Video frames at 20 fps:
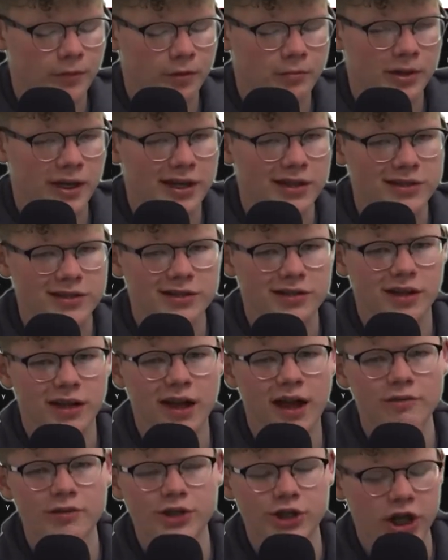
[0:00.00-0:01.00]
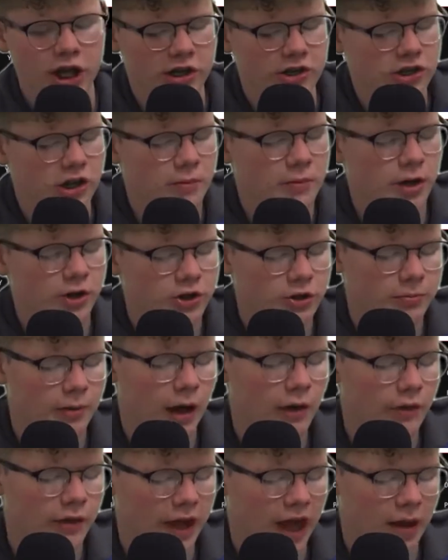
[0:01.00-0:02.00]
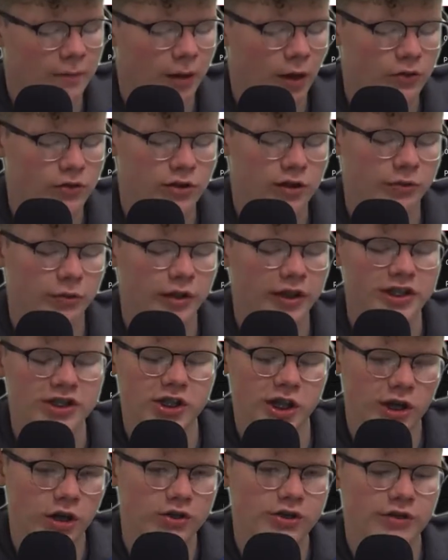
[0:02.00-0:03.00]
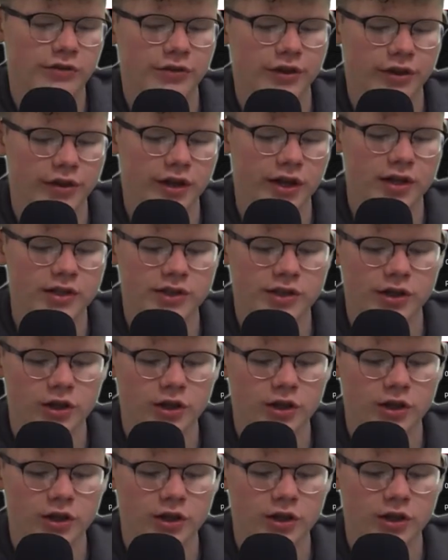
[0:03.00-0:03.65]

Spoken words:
Because they haven't changed that much about the game other than releasing it on different things,